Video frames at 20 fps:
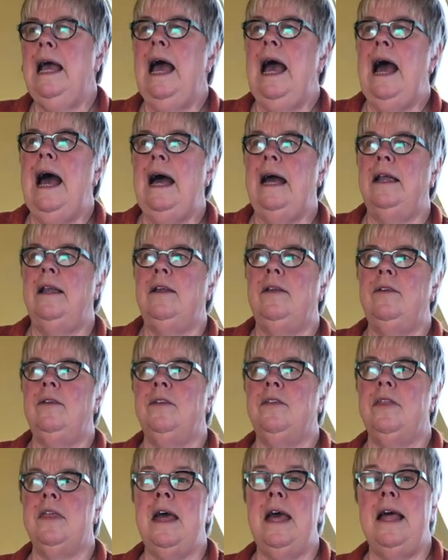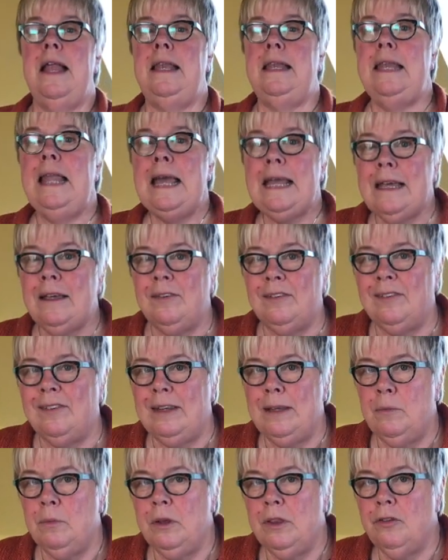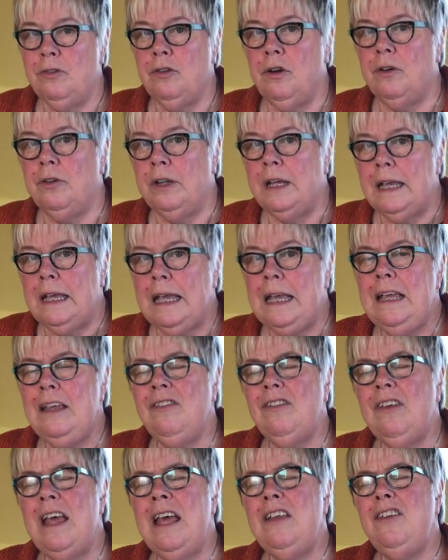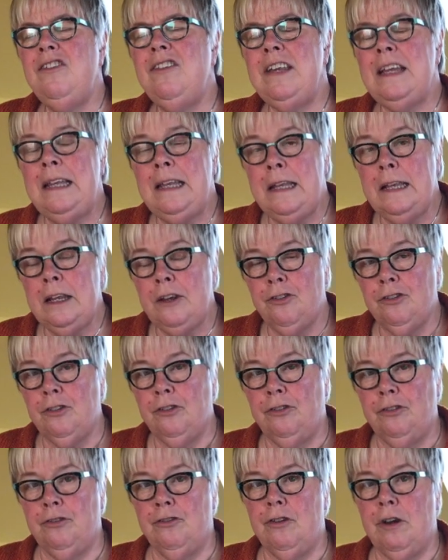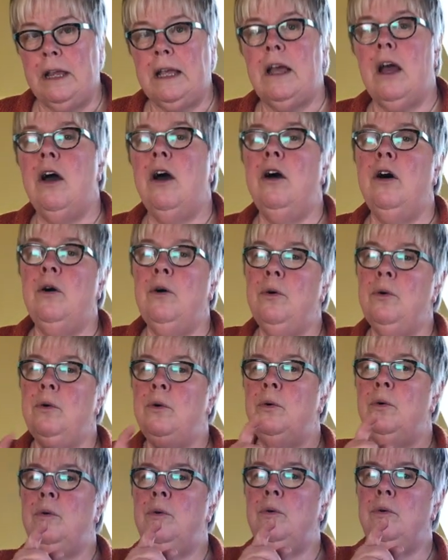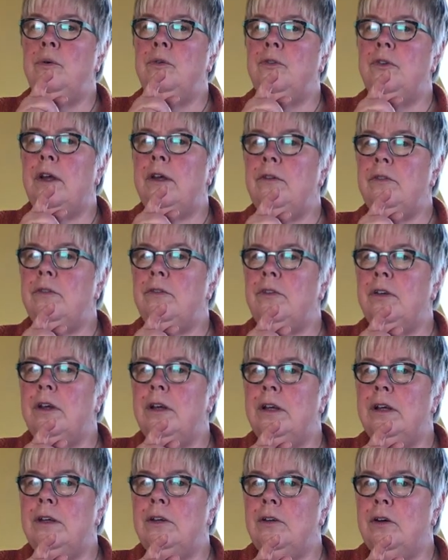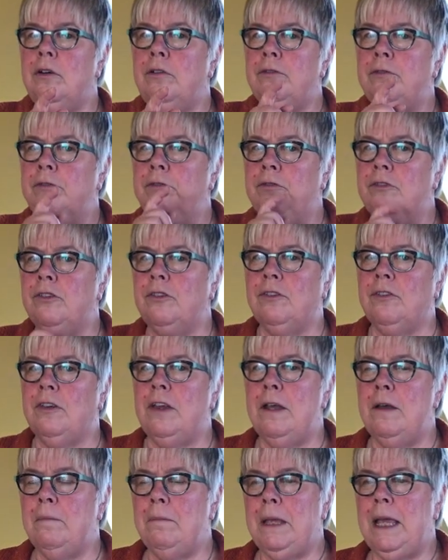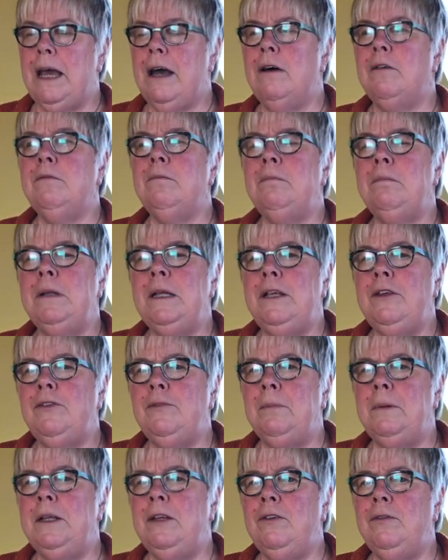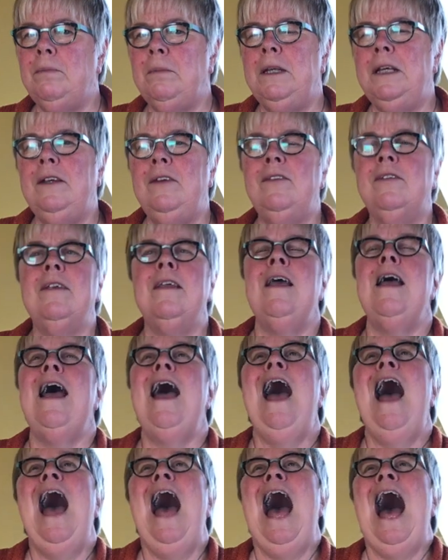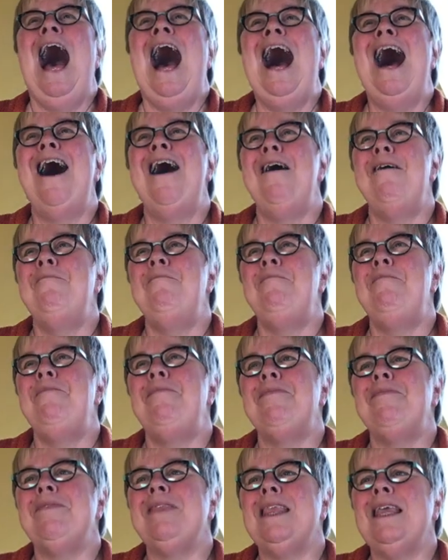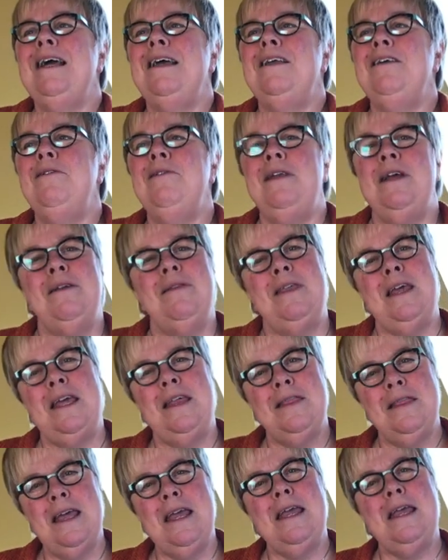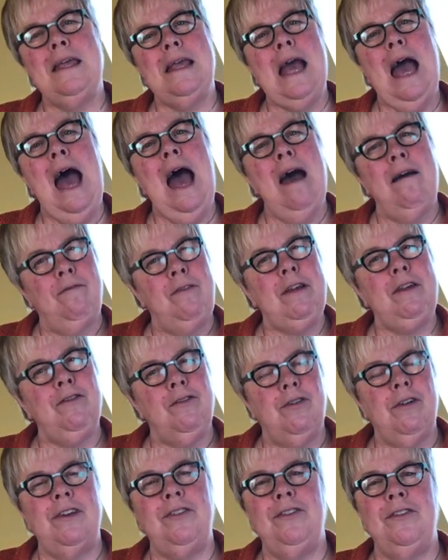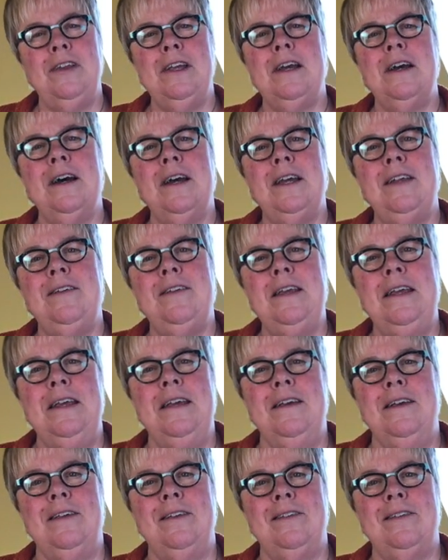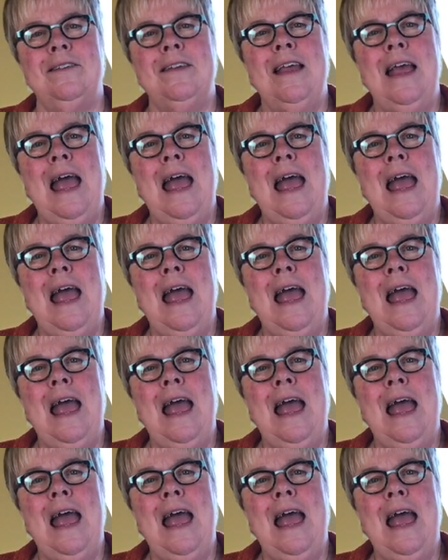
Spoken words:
and their legacy with tonic is a delicious drink. Oh, don't turn off, just hear me out, please, please, please. You know, they have interesting ideas.